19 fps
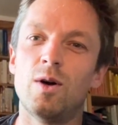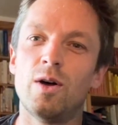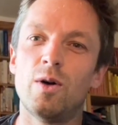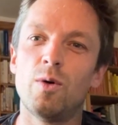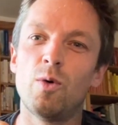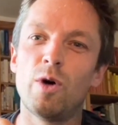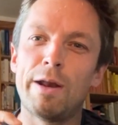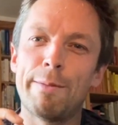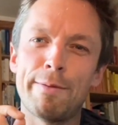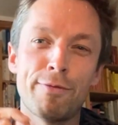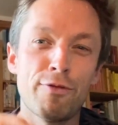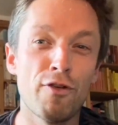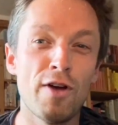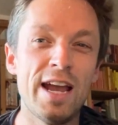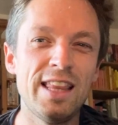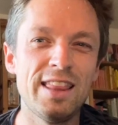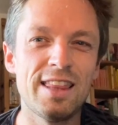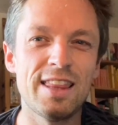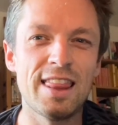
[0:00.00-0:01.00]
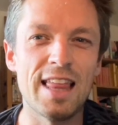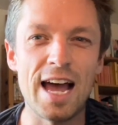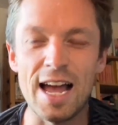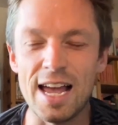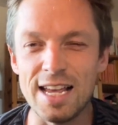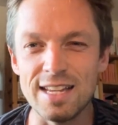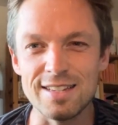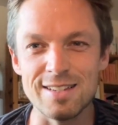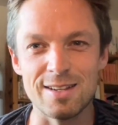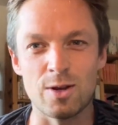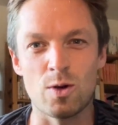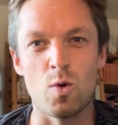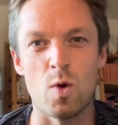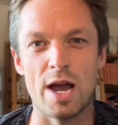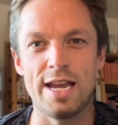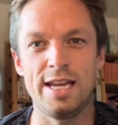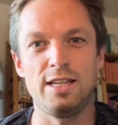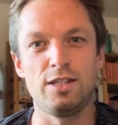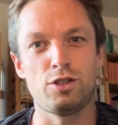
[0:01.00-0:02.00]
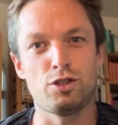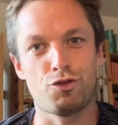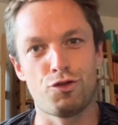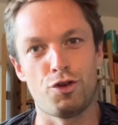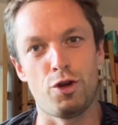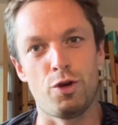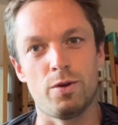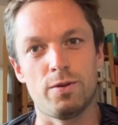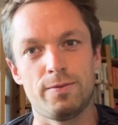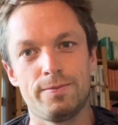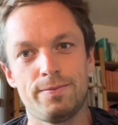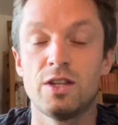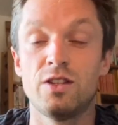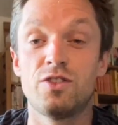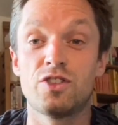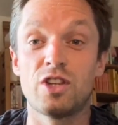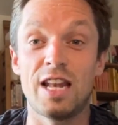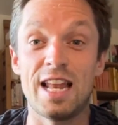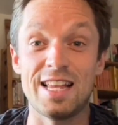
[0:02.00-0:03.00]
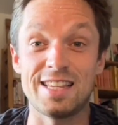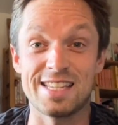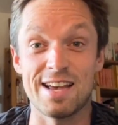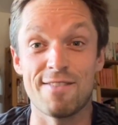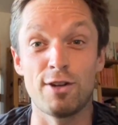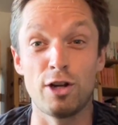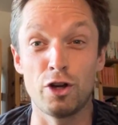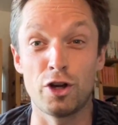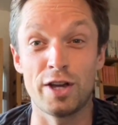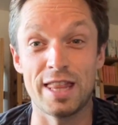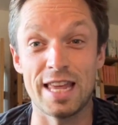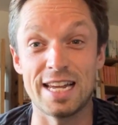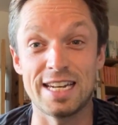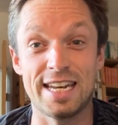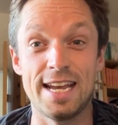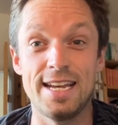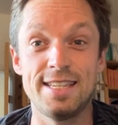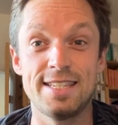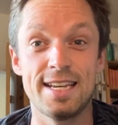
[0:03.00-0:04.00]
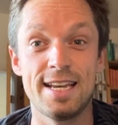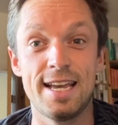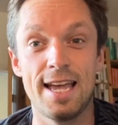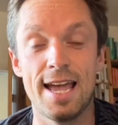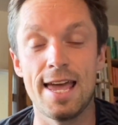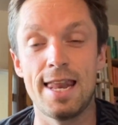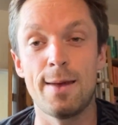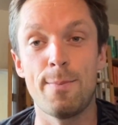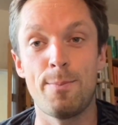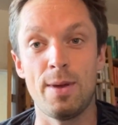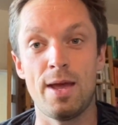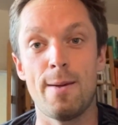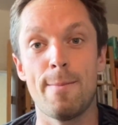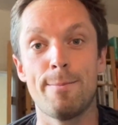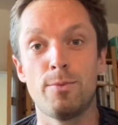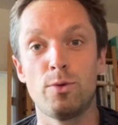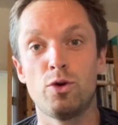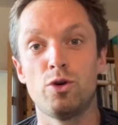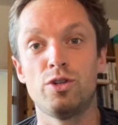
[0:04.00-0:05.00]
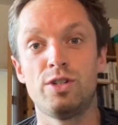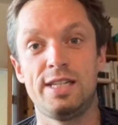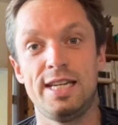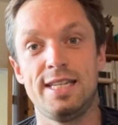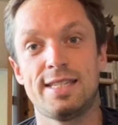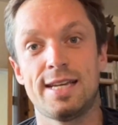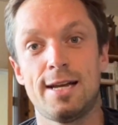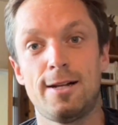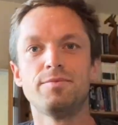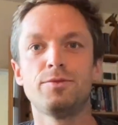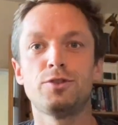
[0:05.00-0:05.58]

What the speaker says: Well, I'm afraid that isn't quite true. So let's have a look at that data in a bit more detail.